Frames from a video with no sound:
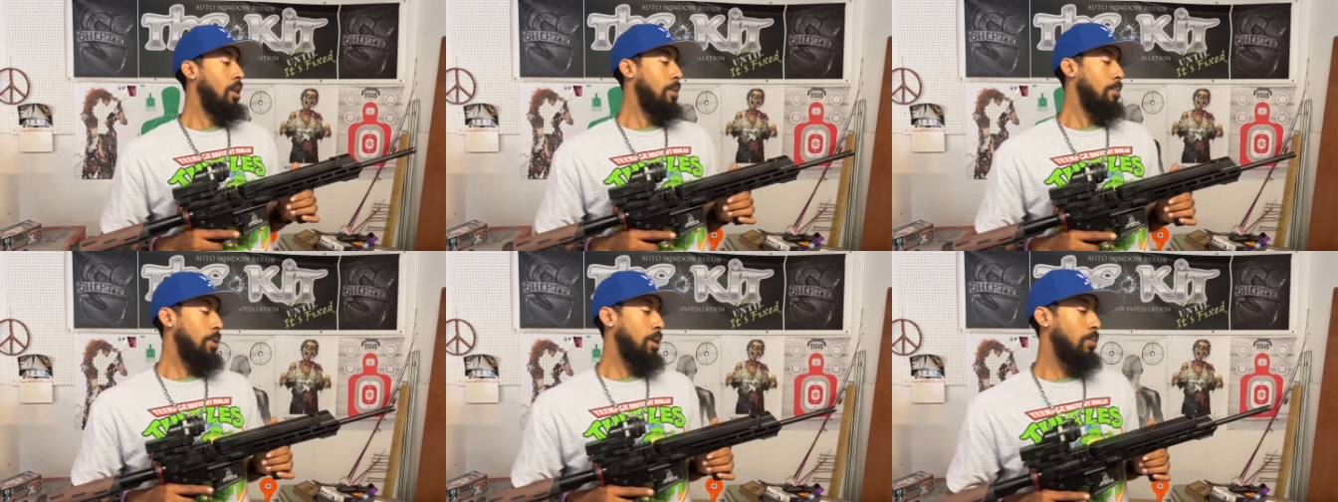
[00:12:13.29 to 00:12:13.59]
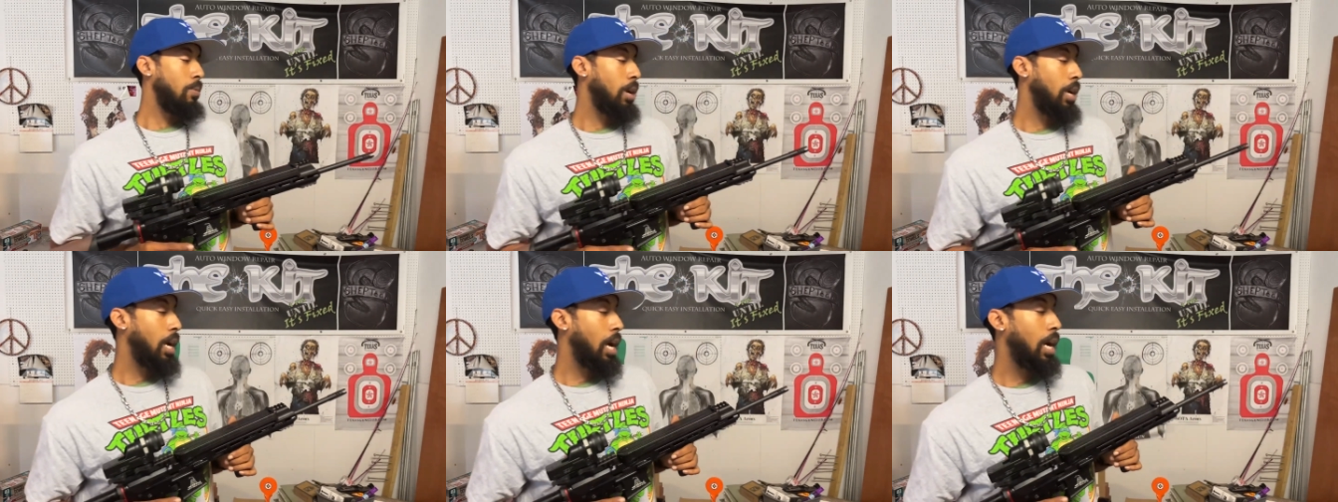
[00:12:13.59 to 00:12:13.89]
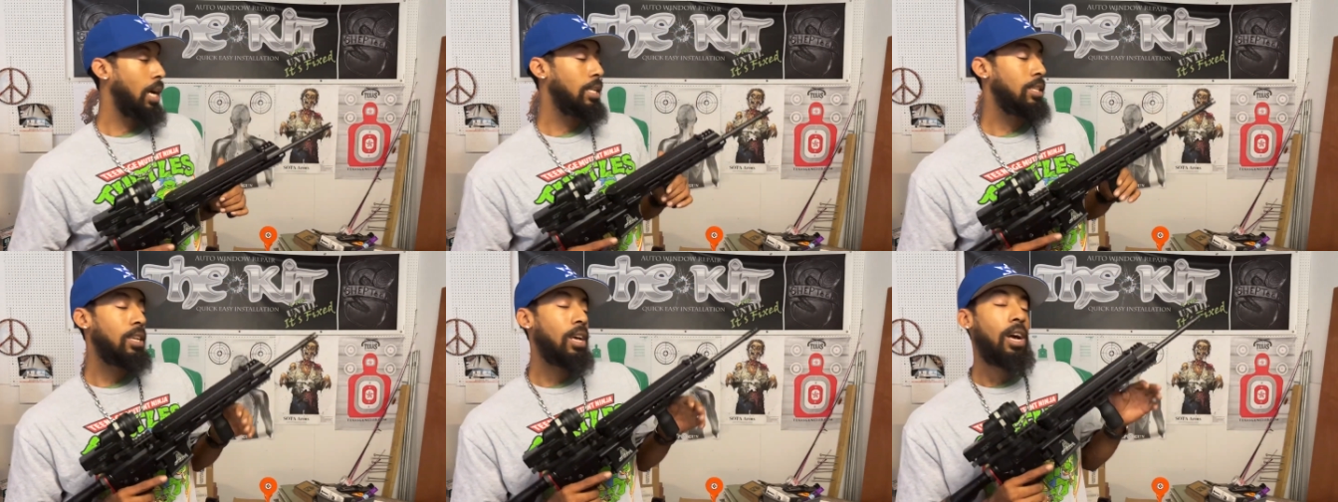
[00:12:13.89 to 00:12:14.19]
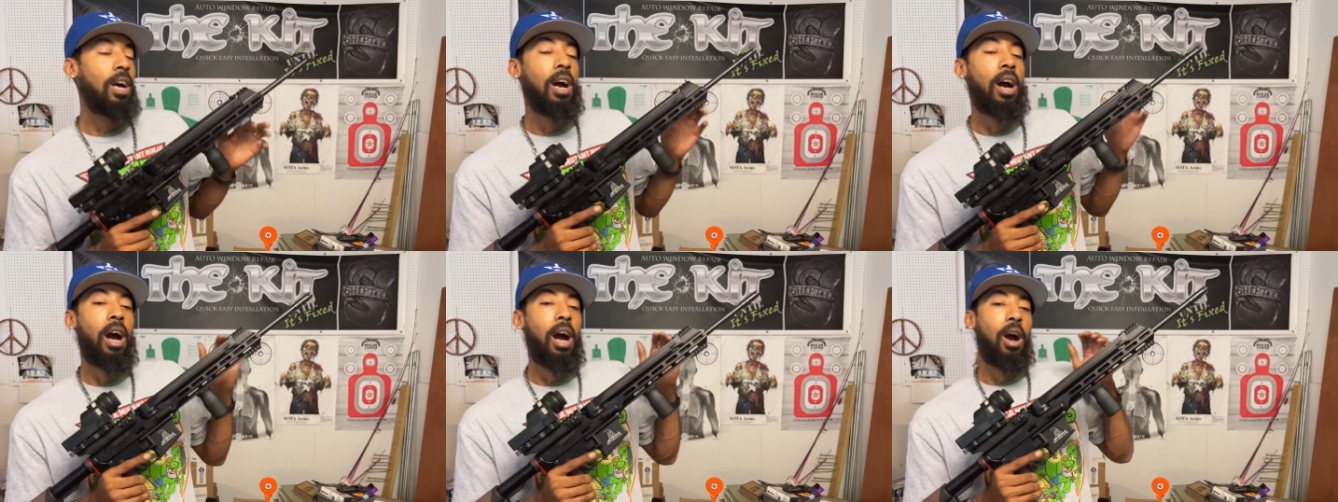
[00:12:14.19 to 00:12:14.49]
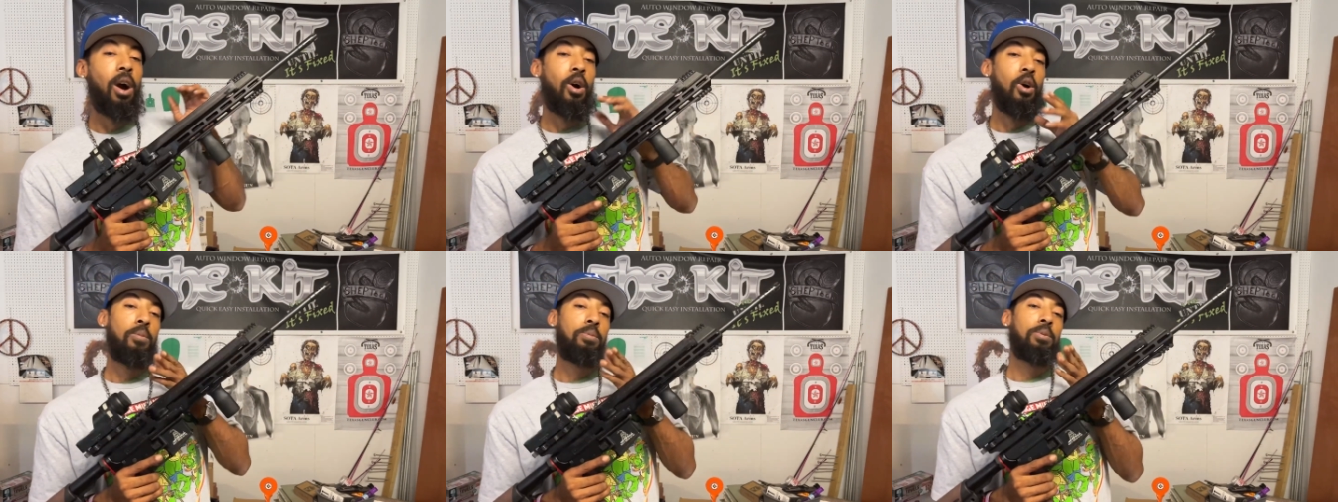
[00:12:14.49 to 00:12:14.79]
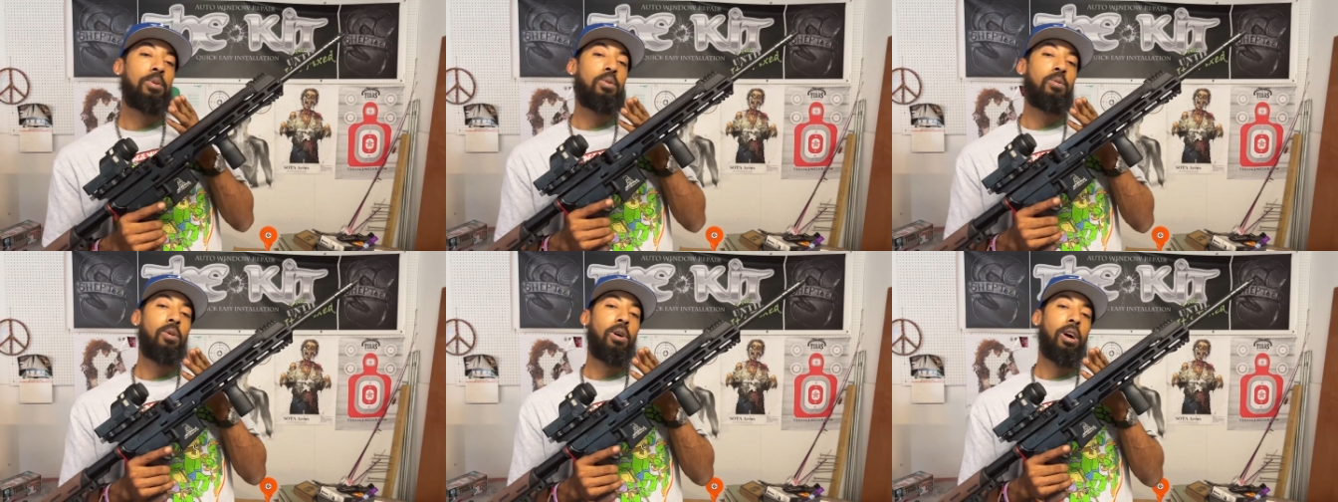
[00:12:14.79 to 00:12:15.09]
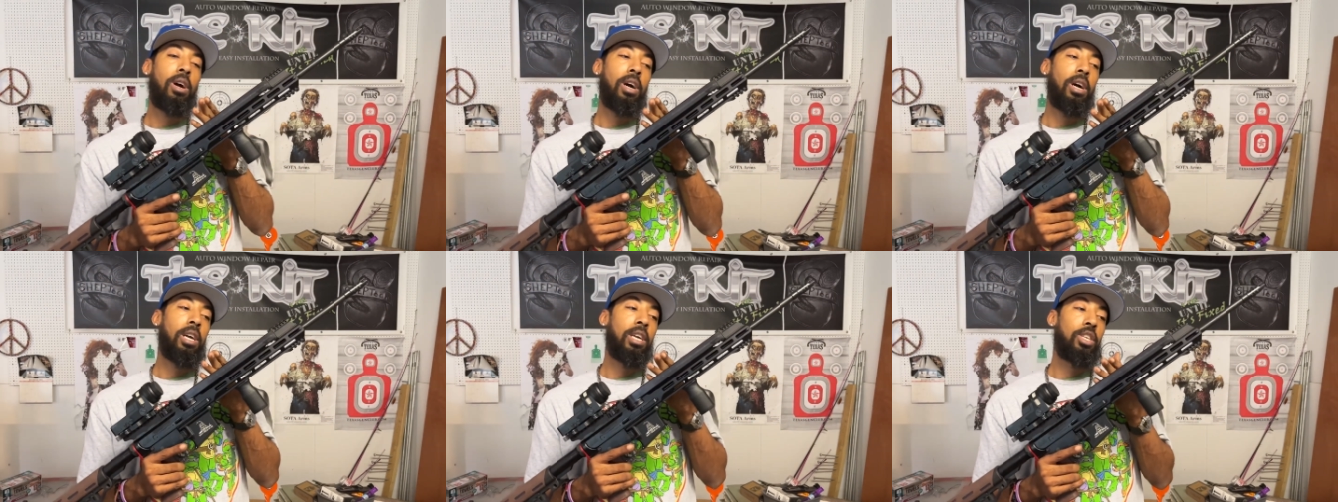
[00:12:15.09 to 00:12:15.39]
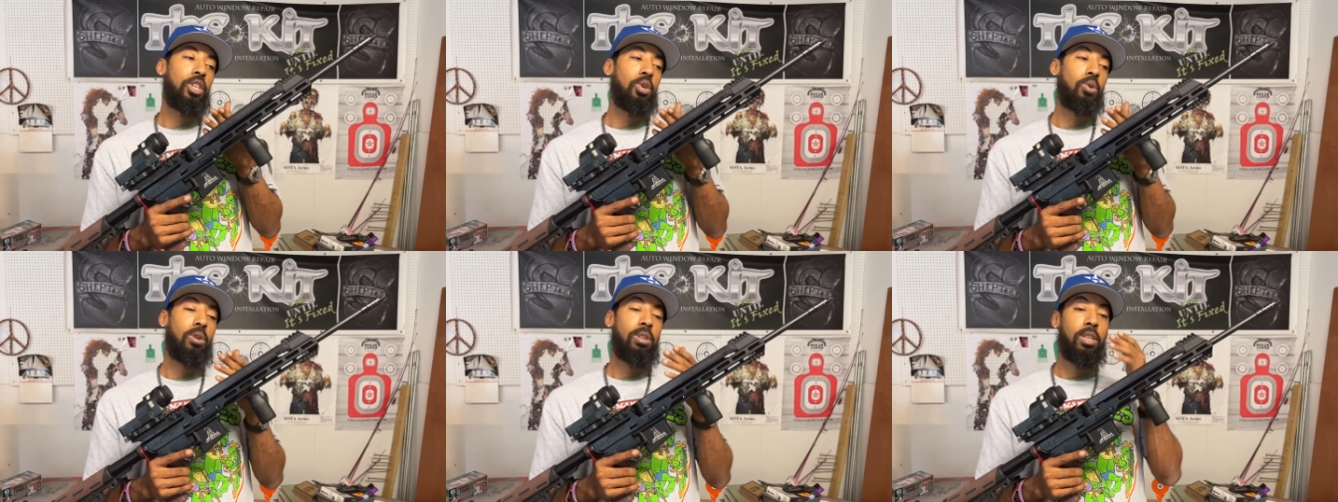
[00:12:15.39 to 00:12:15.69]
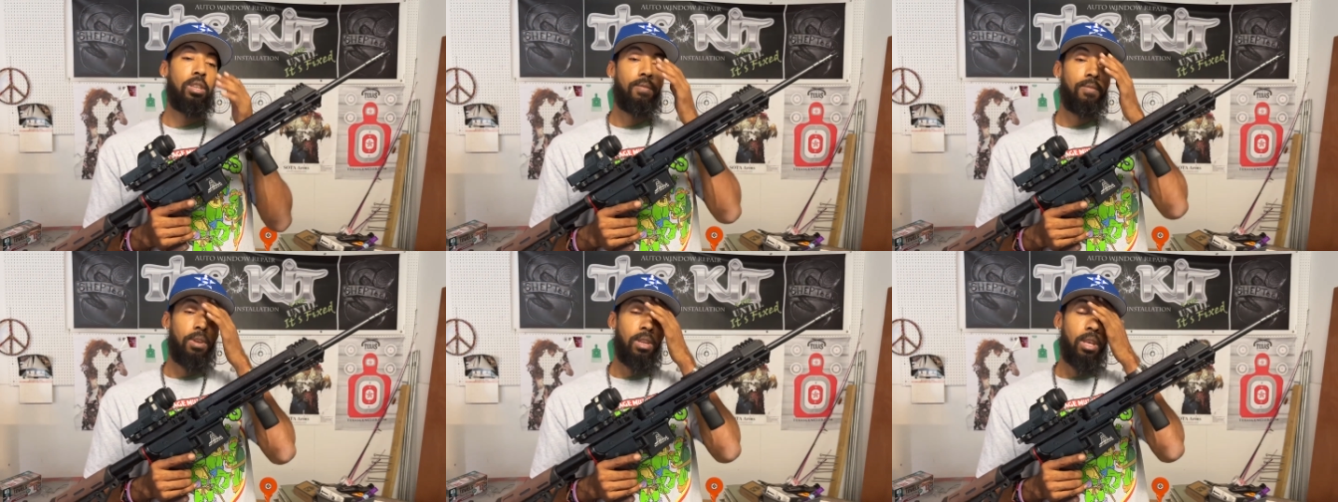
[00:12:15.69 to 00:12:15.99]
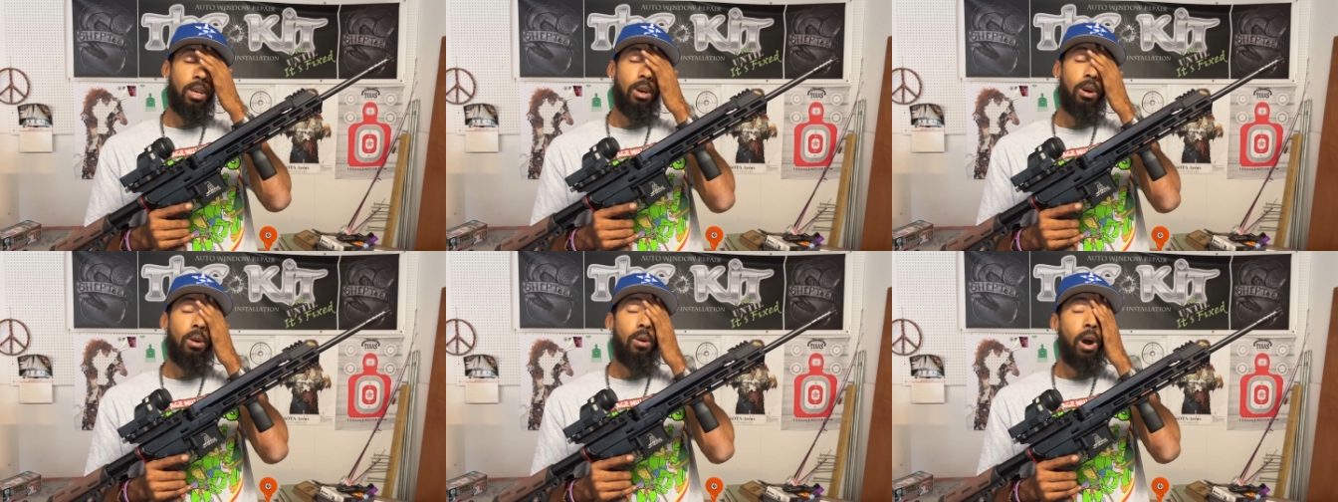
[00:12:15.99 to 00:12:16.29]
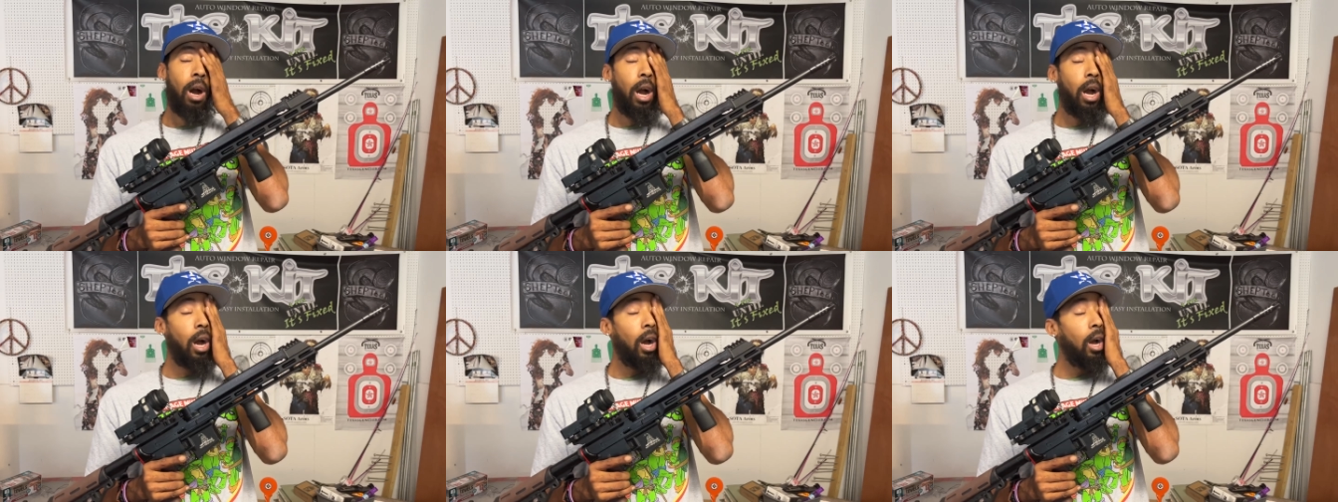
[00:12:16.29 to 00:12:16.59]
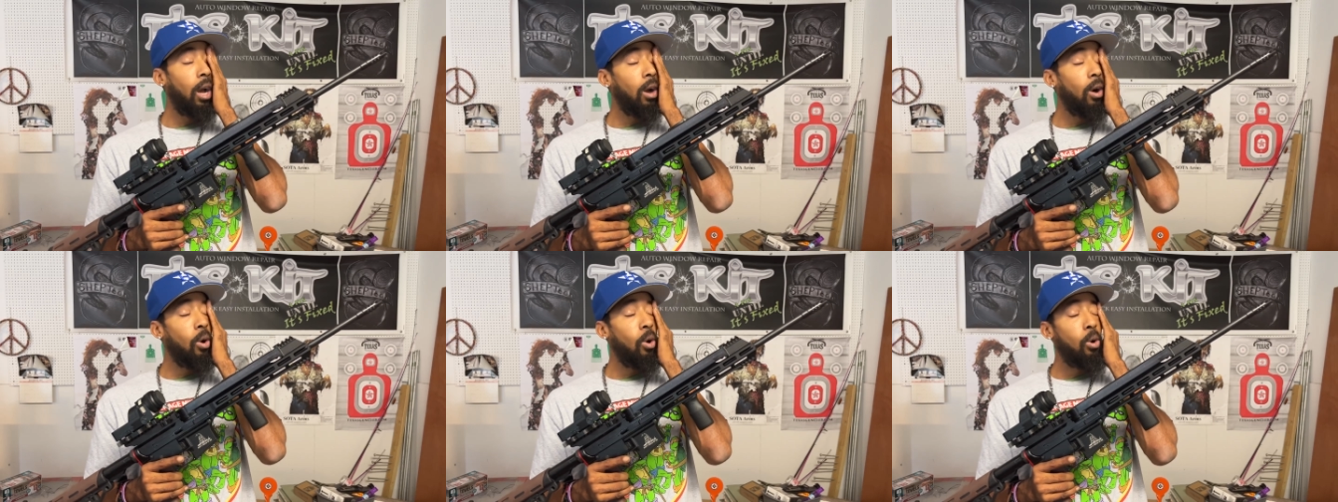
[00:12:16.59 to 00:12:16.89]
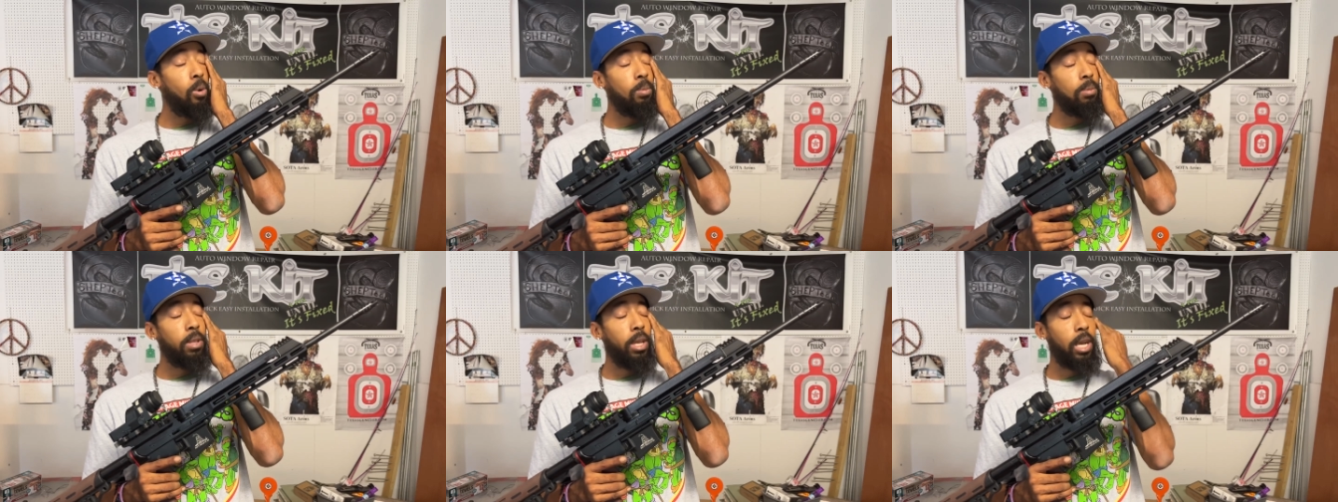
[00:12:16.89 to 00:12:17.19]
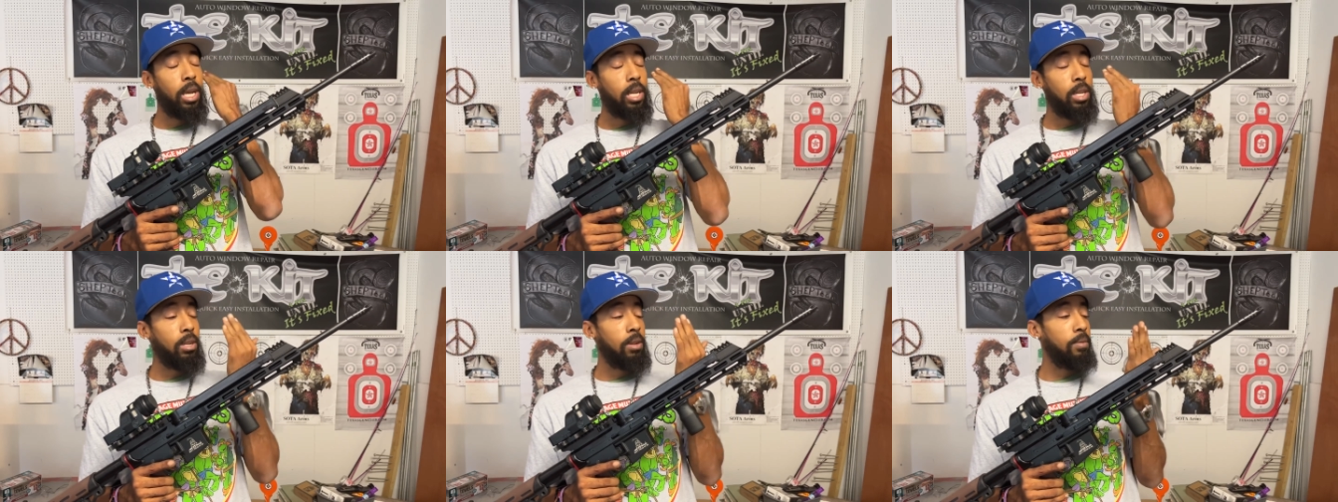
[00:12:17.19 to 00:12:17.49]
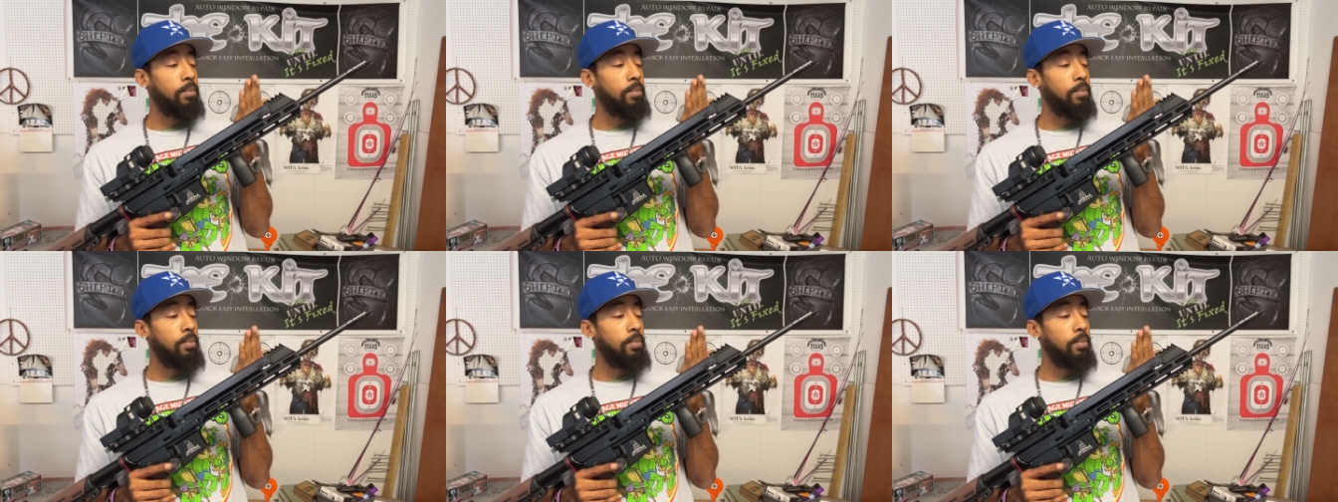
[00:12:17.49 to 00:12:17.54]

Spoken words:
Anyway, guys, I hope you enjoyed this video. I hope that,